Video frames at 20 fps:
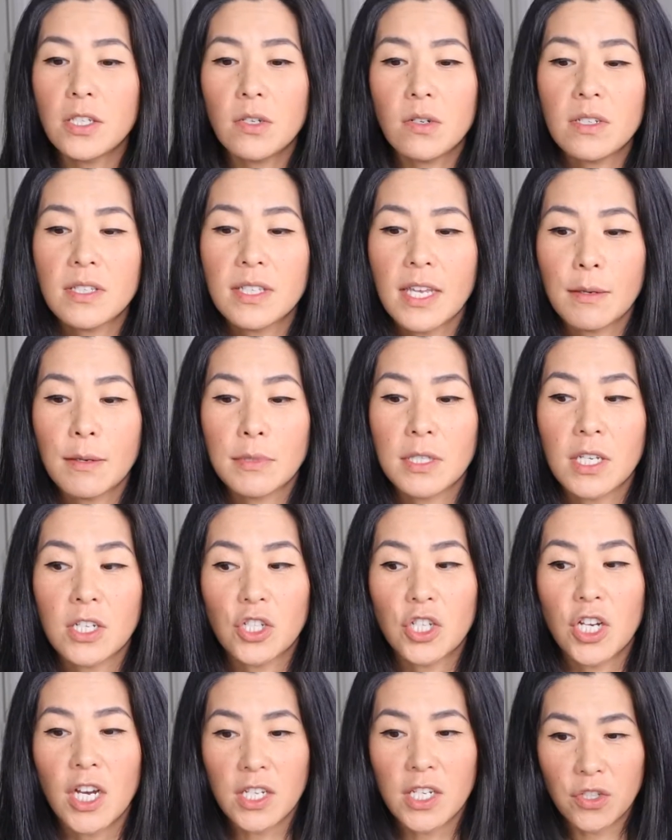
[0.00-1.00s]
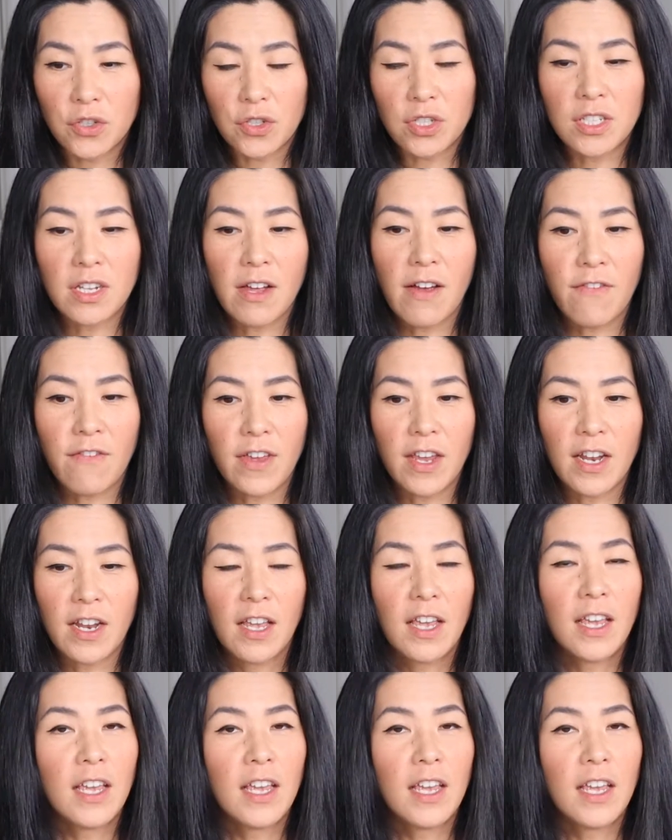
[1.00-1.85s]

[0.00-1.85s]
soon as Amazon checks your stuff in.